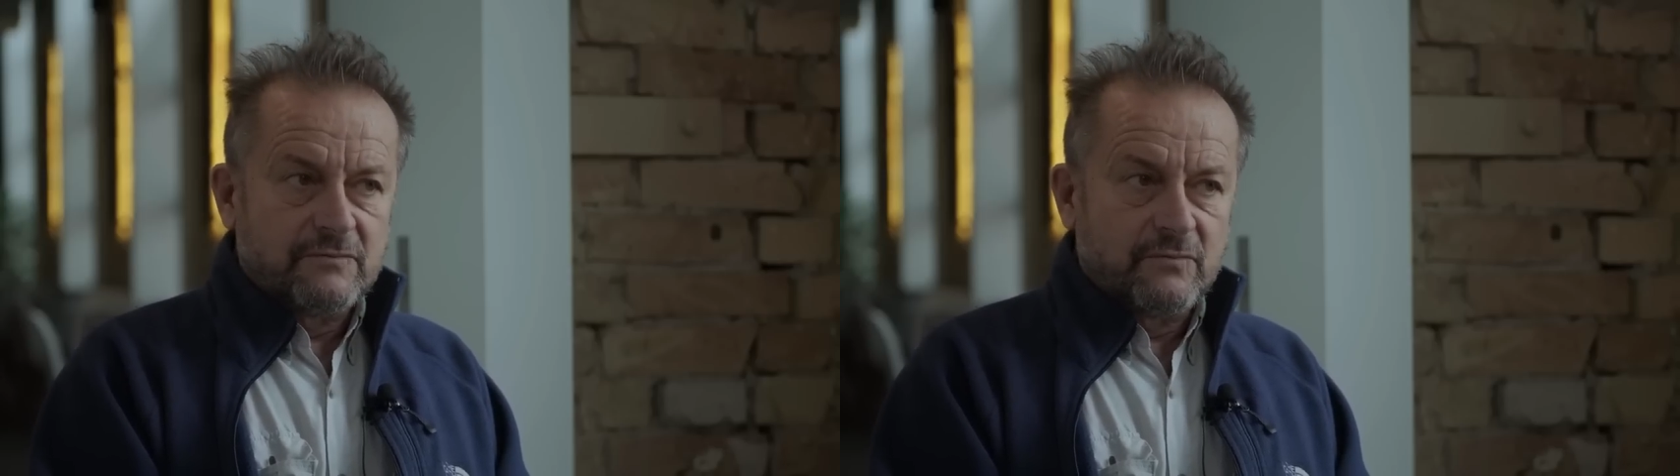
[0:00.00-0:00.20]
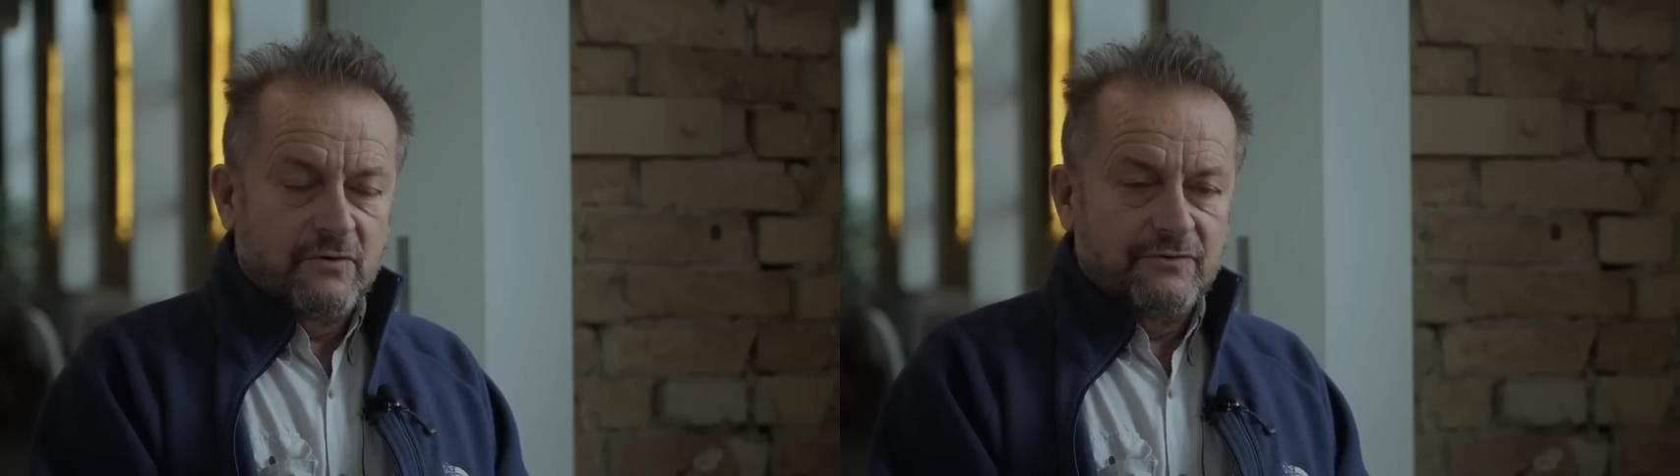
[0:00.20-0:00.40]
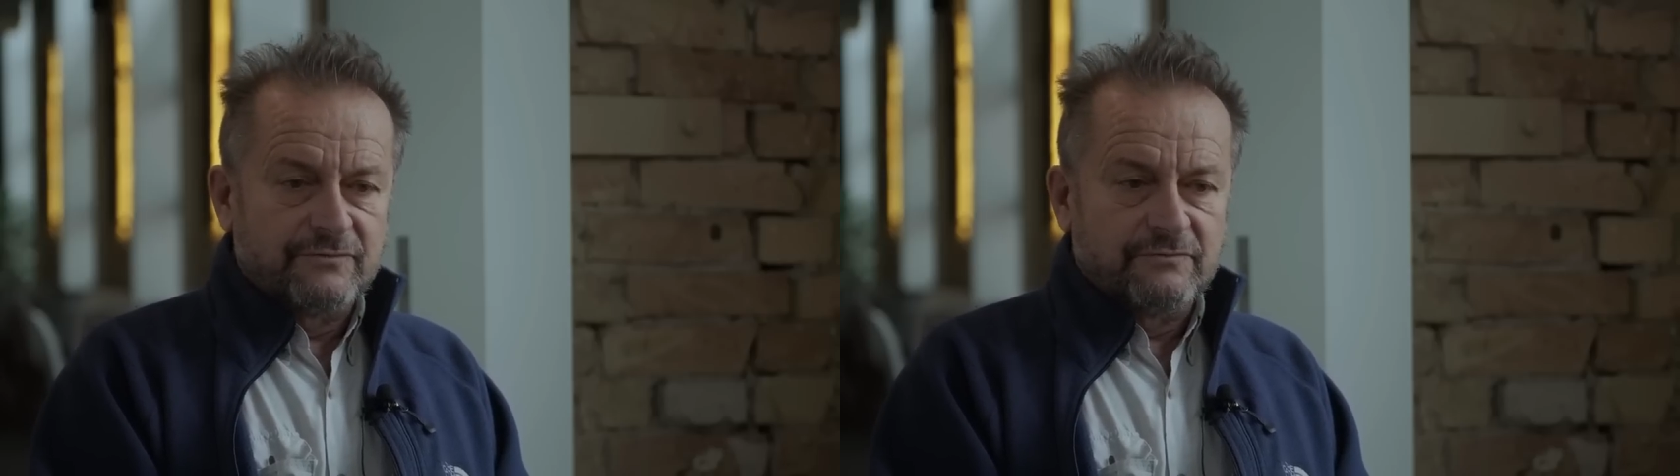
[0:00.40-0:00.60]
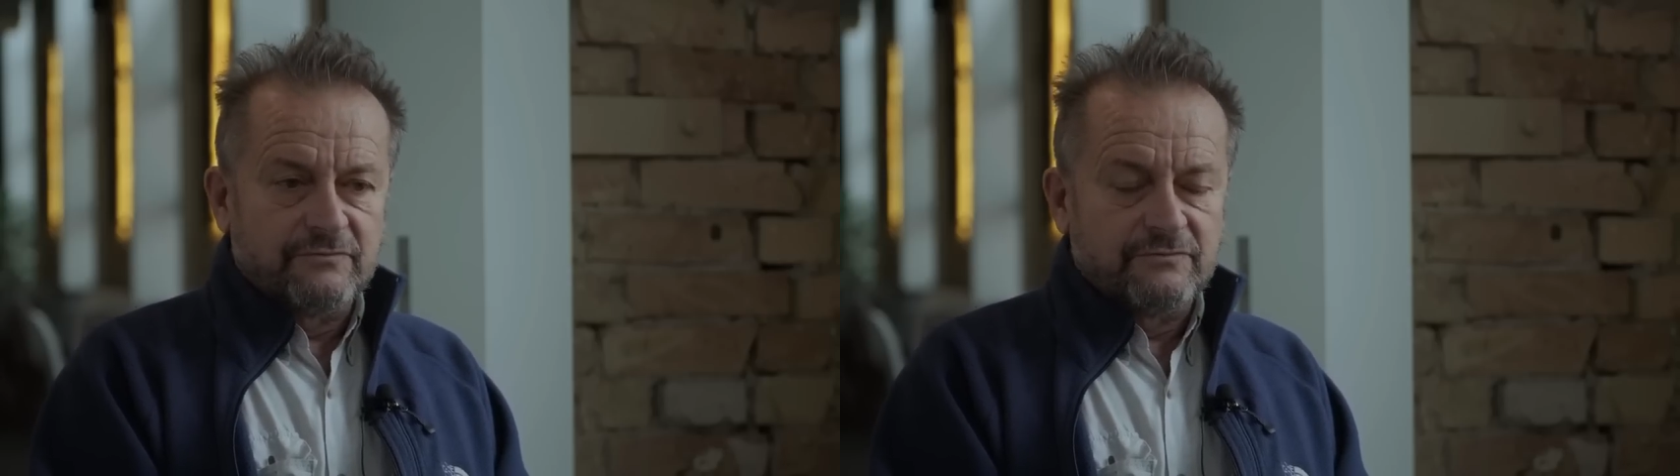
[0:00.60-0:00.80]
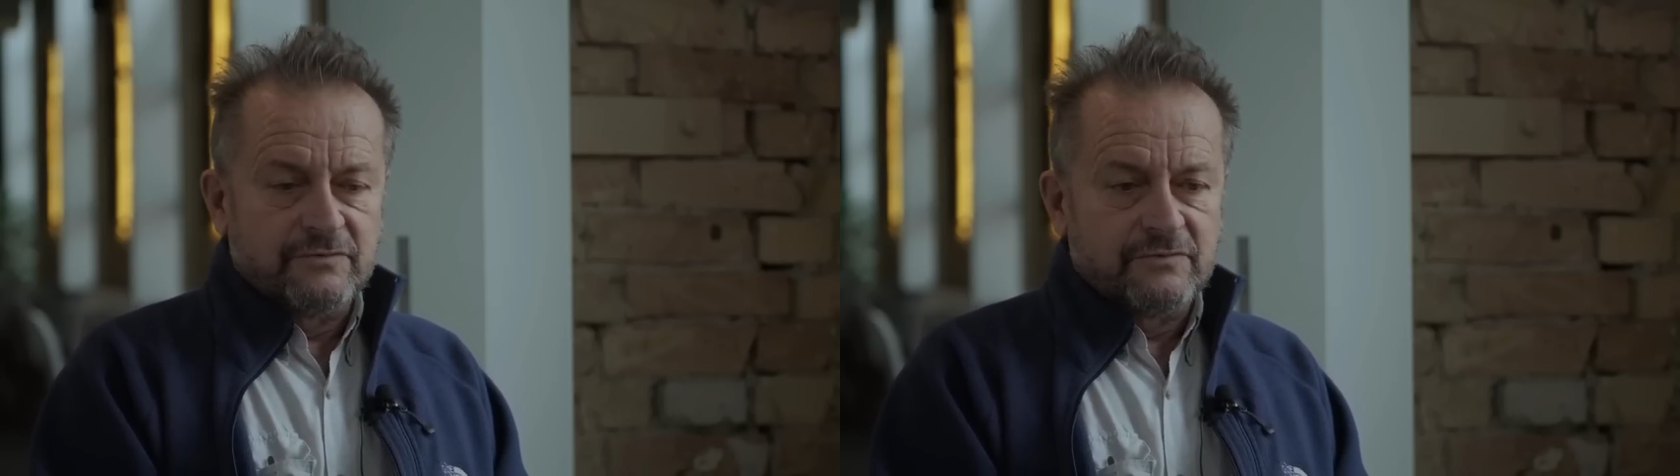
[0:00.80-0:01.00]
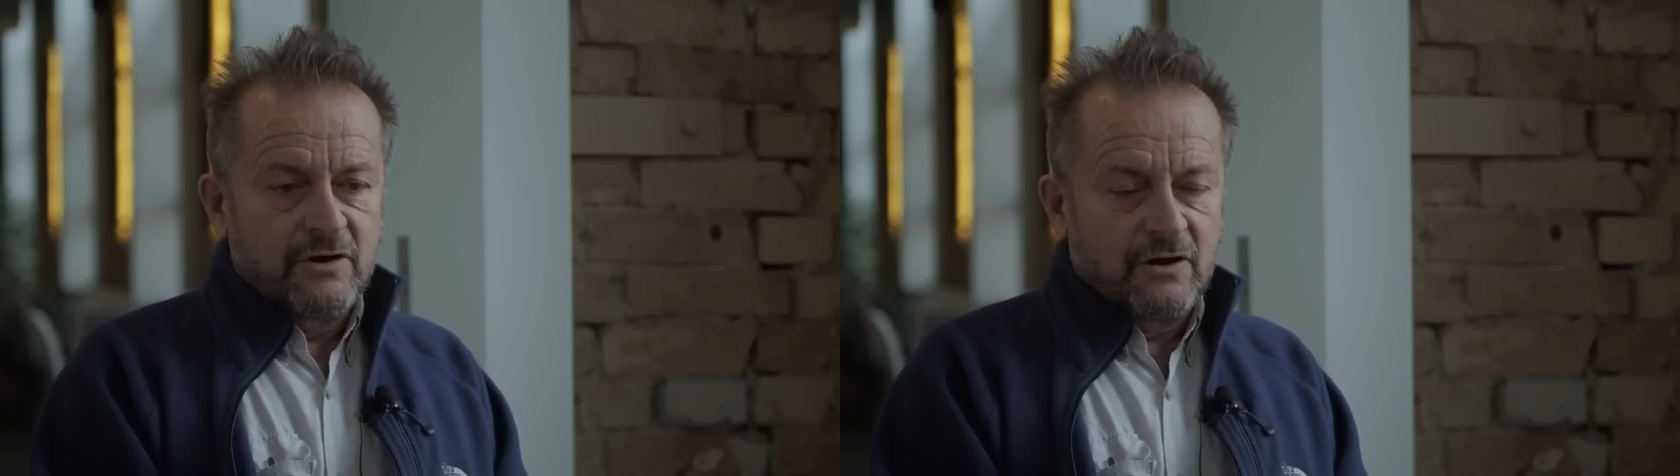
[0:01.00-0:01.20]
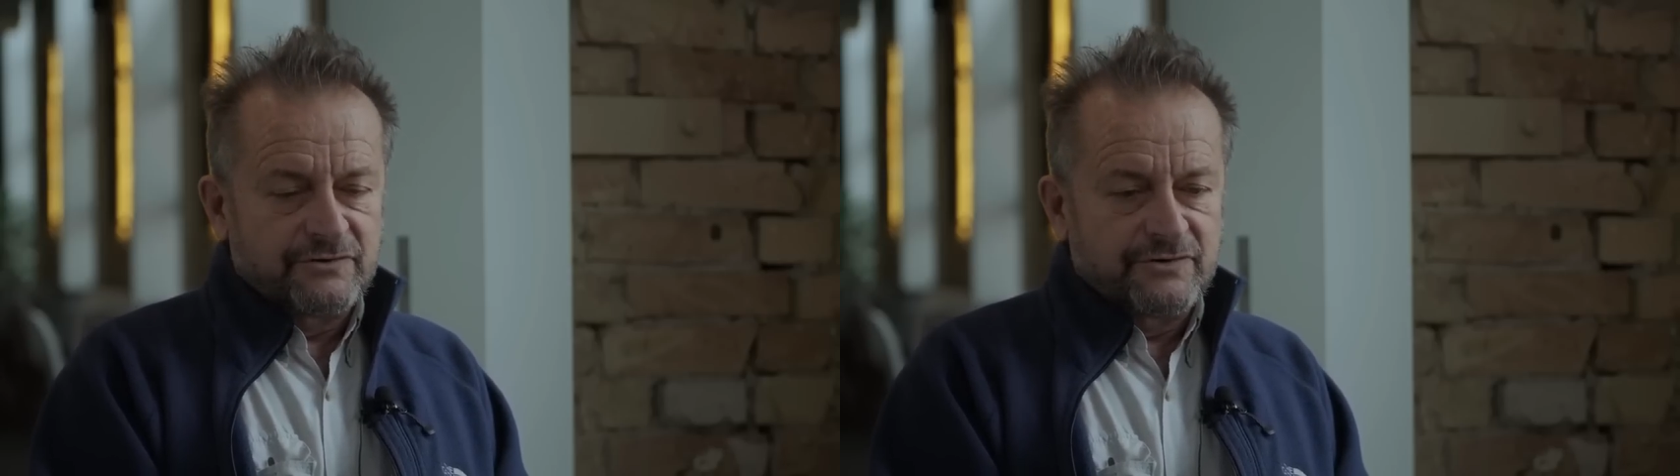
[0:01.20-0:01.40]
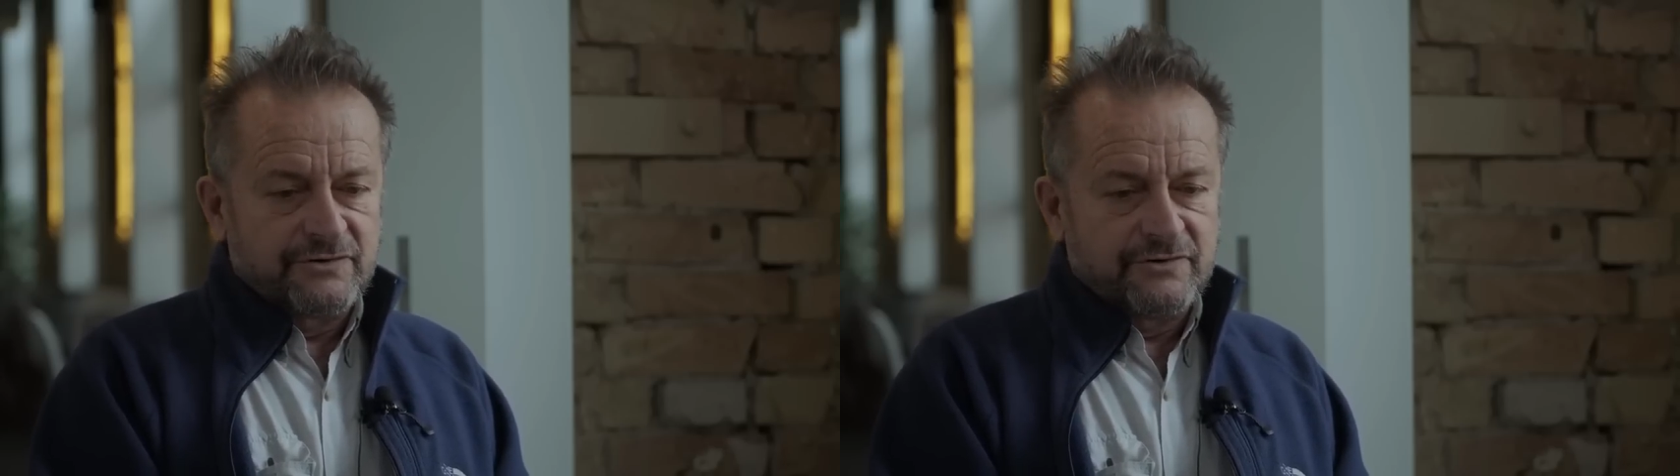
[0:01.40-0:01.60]
was not
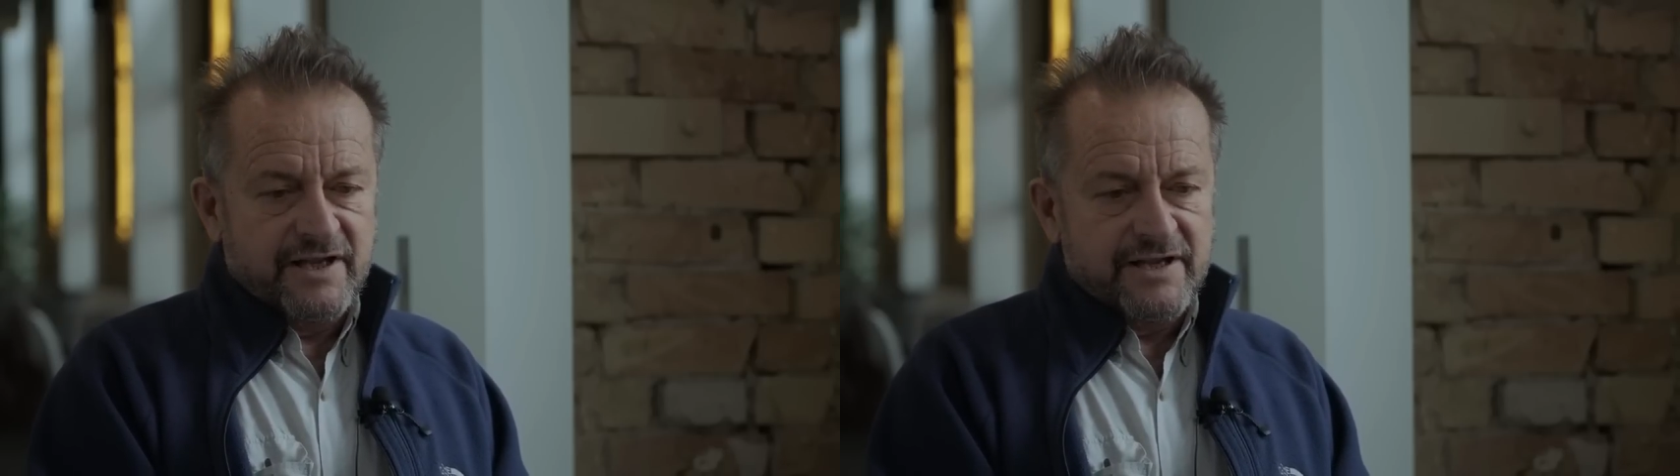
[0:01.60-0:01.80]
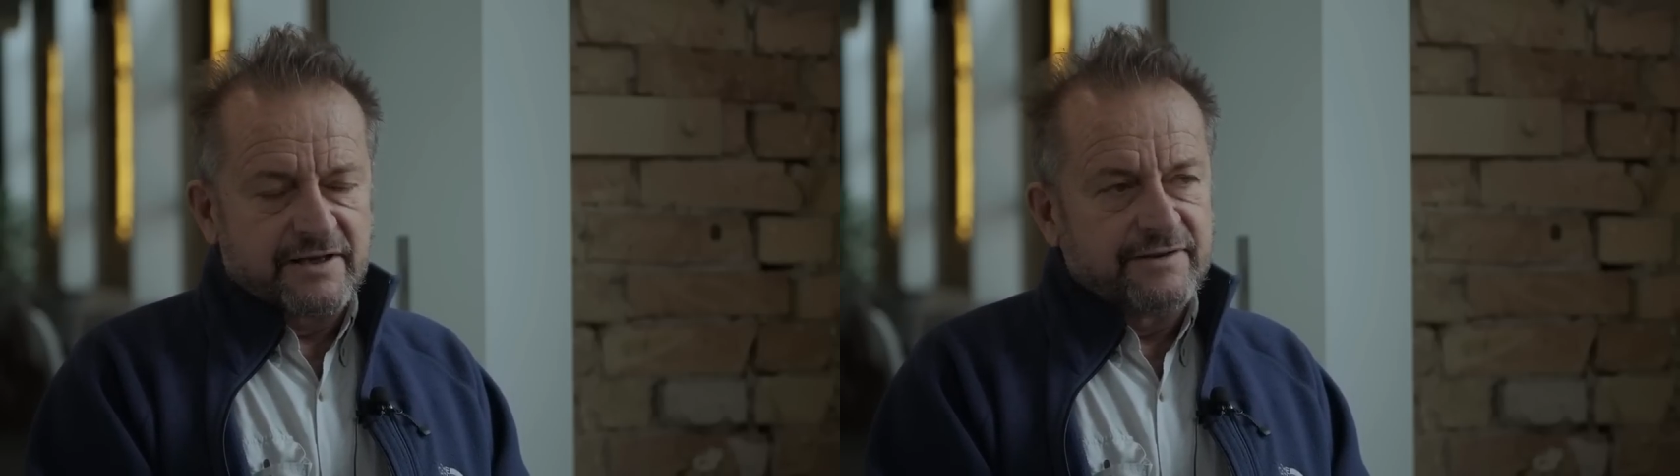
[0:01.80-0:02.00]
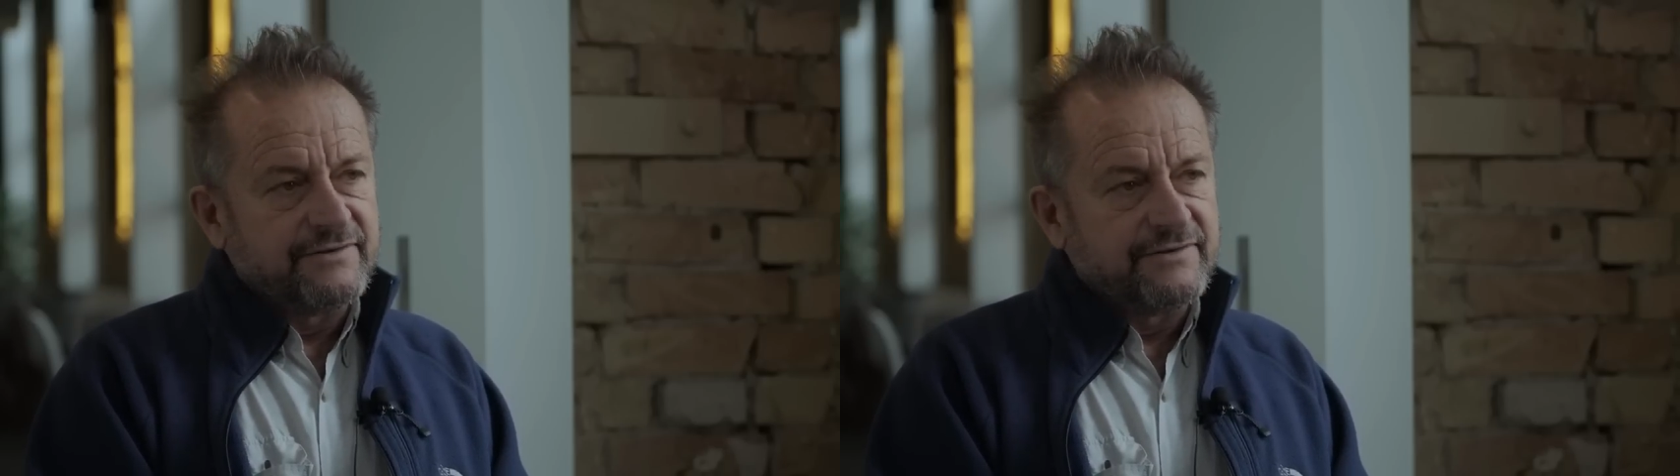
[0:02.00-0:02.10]
taken